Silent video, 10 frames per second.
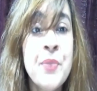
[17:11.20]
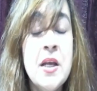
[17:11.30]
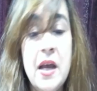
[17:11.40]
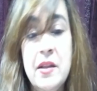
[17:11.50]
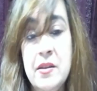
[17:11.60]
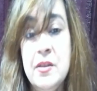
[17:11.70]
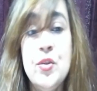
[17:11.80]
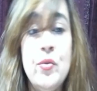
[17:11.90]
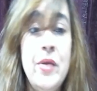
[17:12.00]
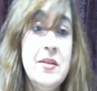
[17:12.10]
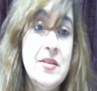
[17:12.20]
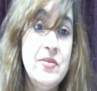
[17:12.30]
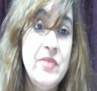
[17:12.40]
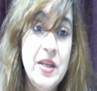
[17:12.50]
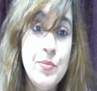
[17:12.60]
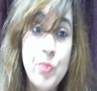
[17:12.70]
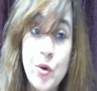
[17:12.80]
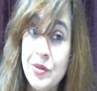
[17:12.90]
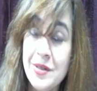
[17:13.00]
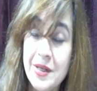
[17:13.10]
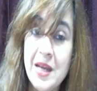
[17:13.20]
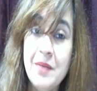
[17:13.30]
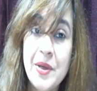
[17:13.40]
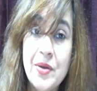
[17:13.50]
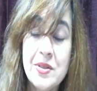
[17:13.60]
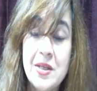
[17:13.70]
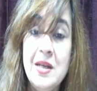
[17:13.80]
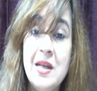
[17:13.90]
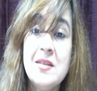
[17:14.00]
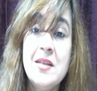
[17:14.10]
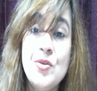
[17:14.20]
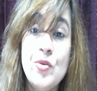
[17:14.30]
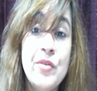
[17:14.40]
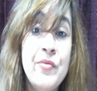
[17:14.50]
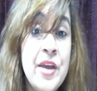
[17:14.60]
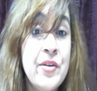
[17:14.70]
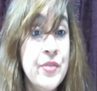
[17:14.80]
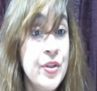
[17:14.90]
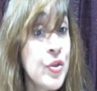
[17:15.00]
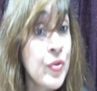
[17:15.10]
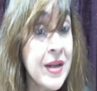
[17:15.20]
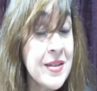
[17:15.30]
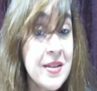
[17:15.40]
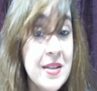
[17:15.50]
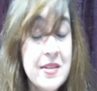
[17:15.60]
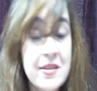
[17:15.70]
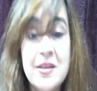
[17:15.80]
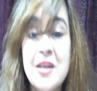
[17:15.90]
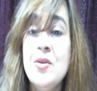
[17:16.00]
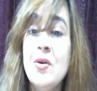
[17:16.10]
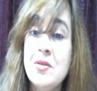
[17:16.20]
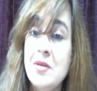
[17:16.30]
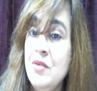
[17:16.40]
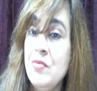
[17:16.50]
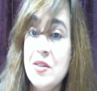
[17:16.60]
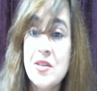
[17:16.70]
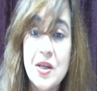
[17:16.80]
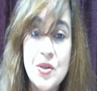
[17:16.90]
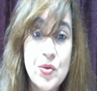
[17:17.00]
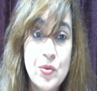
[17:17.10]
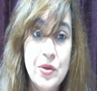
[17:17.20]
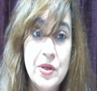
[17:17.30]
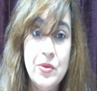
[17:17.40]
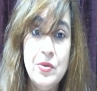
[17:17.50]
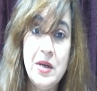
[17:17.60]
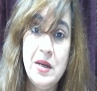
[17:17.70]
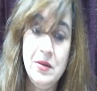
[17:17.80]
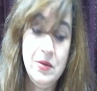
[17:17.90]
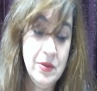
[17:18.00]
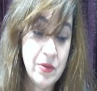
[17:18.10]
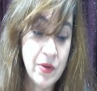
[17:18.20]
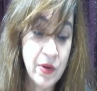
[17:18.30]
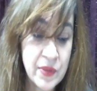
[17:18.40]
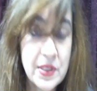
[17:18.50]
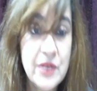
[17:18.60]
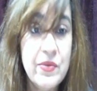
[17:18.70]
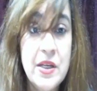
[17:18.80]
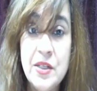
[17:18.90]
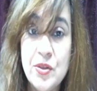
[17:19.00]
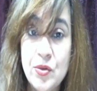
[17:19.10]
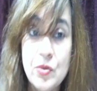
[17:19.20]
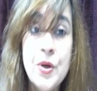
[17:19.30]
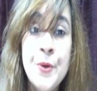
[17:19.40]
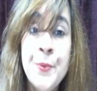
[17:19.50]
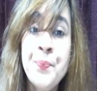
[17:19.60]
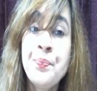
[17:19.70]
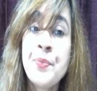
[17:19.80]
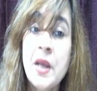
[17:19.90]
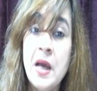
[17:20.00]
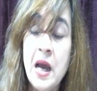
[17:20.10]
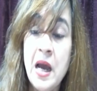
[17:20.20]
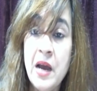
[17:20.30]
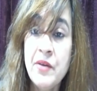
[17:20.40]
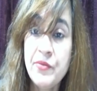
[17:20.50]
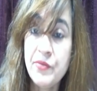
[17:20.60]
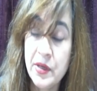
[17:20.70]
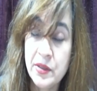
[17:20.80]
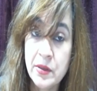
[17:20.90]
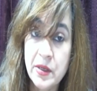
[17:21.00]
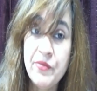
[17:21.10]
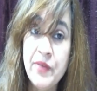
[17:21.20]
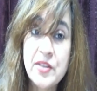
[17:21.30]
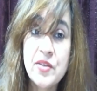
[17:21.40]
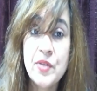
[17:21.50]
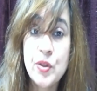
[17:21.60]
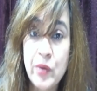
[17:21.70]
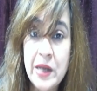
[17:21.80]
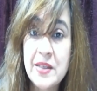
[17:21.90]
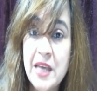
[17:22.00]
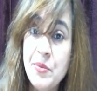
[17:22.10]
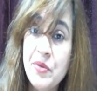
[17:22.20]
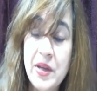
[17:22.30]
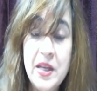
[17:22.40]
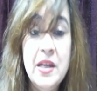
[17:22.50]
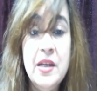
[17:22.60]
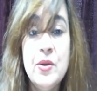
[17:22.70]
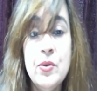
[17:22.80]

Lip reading: and the threats, very important again, because unless that you're aware of the threats, and these are again not in one's control, and obviously one needs to have the effects of the threats can be very